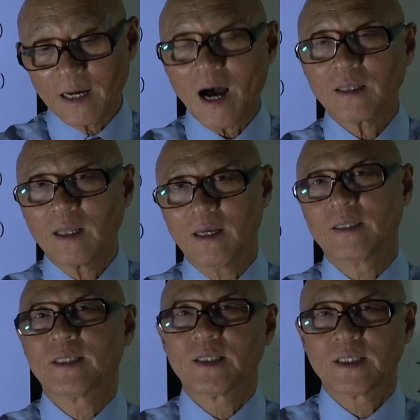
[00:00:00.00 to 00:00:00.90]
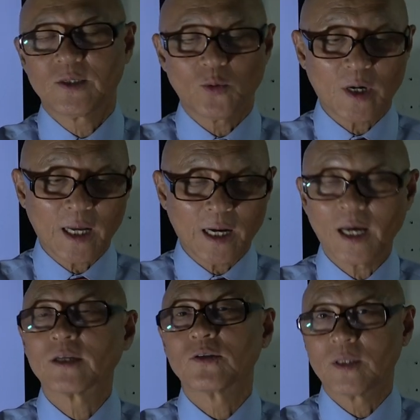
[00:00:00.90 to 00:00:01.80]
contents, what I
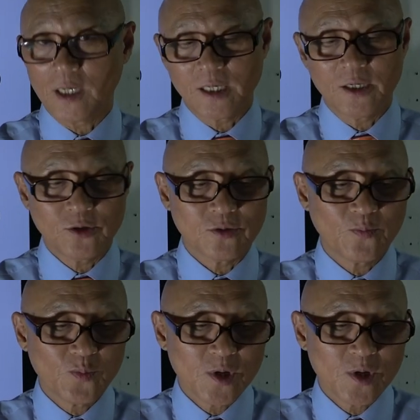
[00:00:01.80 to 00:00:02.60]
like to tell you.